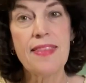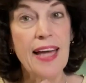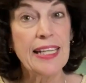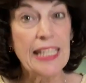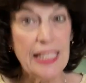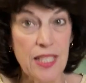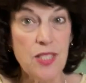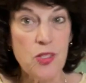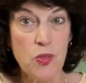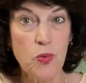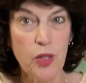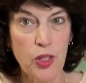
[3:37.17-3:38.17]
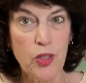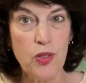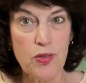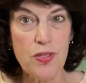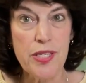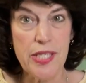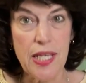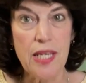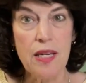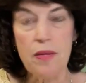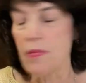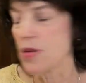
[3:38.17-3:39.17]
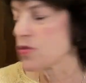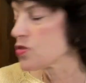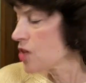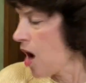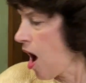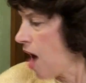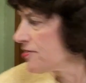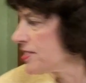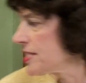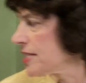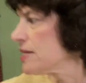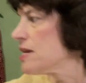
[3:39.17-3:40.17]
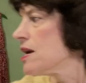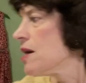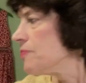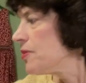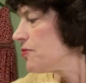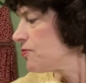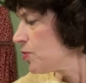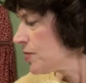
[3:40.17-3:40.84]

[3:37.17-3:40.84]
That is where you see it most often, but for